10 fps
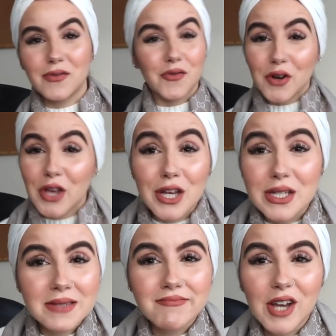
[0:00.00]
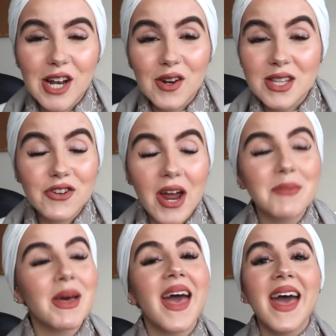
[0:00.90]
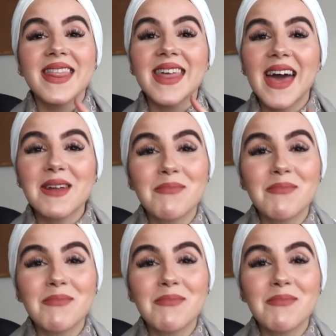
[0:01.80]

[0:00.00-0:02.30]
4 years nearly on Instagram, then